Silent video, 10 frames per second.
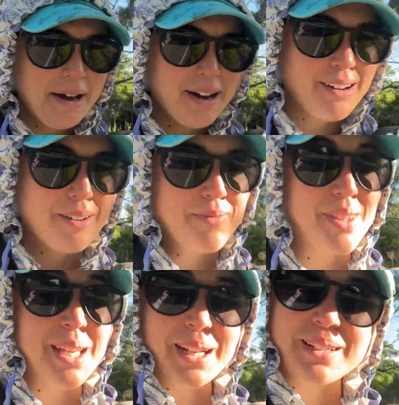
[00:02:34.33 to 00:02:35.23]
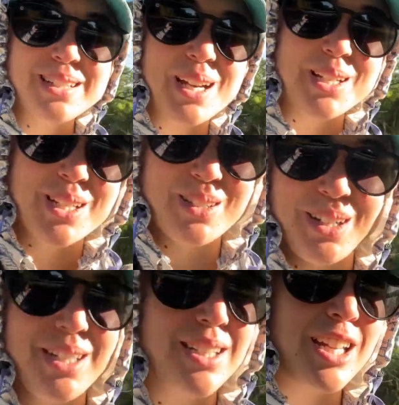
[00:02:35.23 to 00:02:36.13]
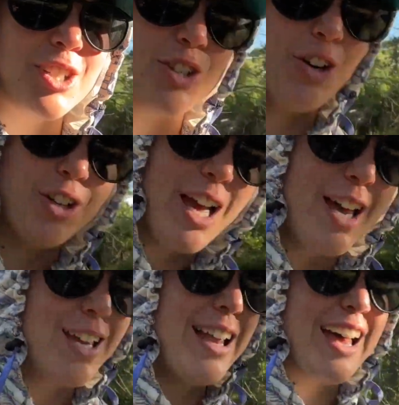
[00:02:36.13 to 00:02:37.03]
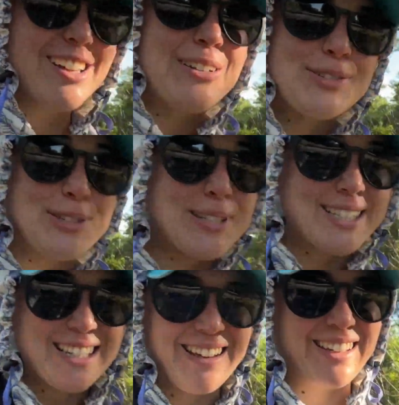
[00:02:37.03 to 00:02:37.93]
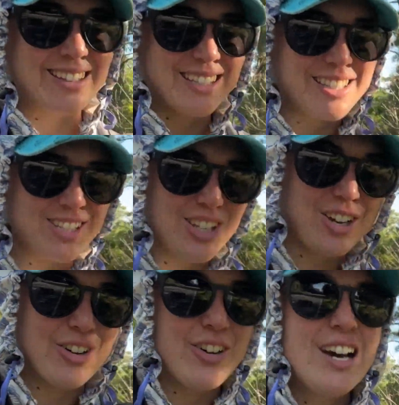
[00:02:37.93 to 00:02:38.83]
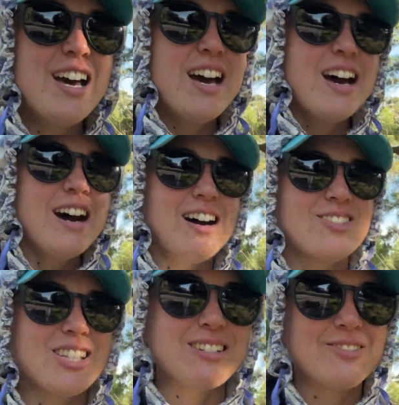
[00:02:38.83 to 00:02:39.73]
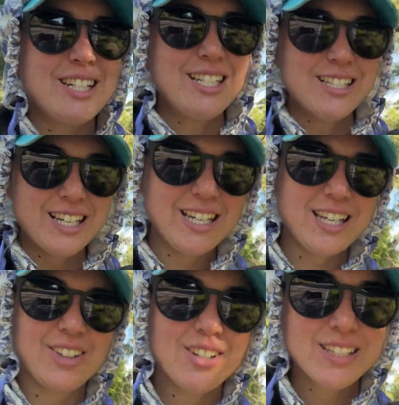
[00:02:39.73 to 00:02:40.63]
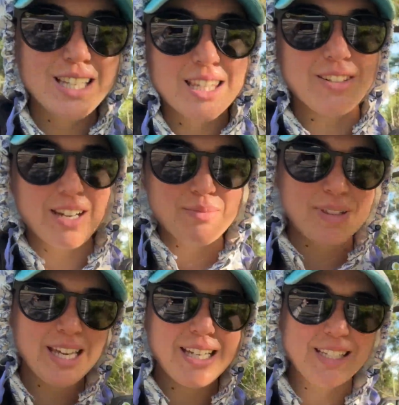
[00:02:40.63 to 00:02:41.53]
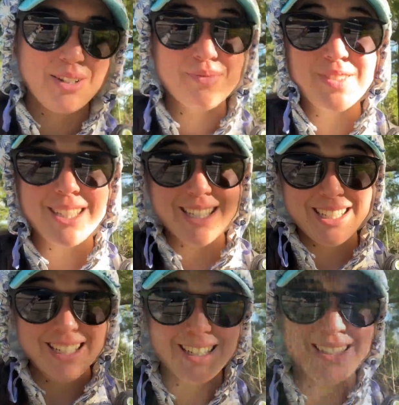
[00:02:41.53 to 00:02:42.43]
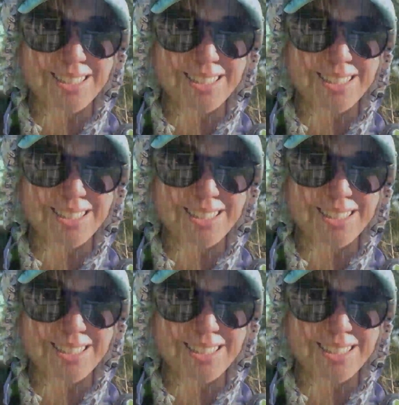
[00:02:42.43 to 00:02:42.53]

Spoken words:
The intersection that I just had to turn at had no street signs. So I was like, well, it looks like the right place. Hopefully it is.